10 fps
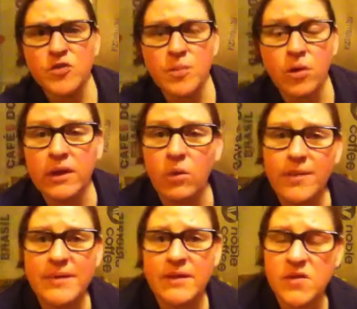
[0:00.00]
smoking,
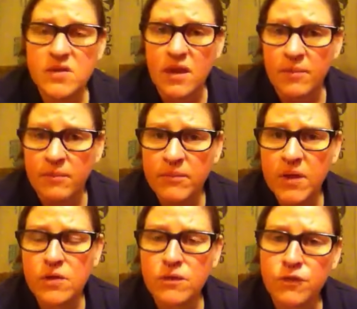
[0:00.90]
wipe down the stem,
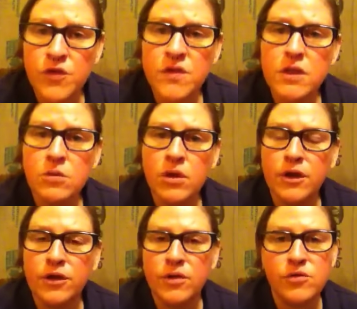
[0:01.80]
because the first thing you want
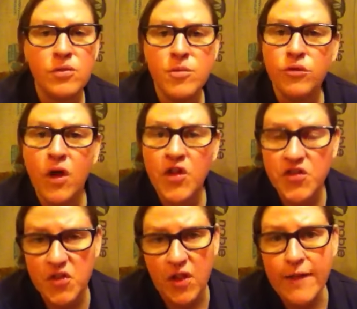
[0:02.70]
to do is remove all the
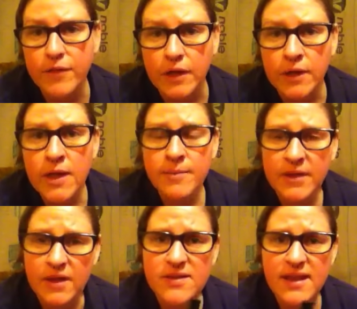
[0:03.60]
saliva,
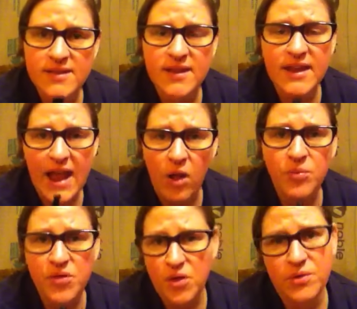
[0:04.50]
because that's going to help
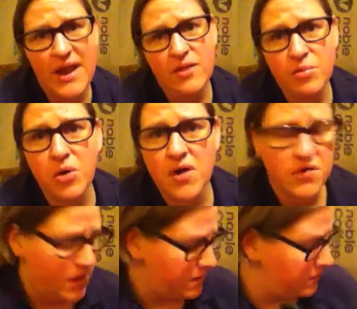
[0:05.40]
slow down the
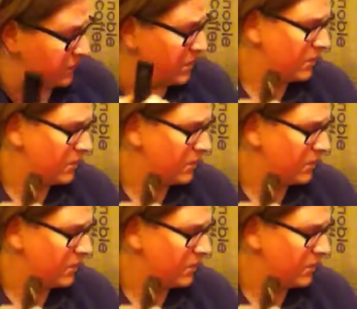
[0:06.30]
process.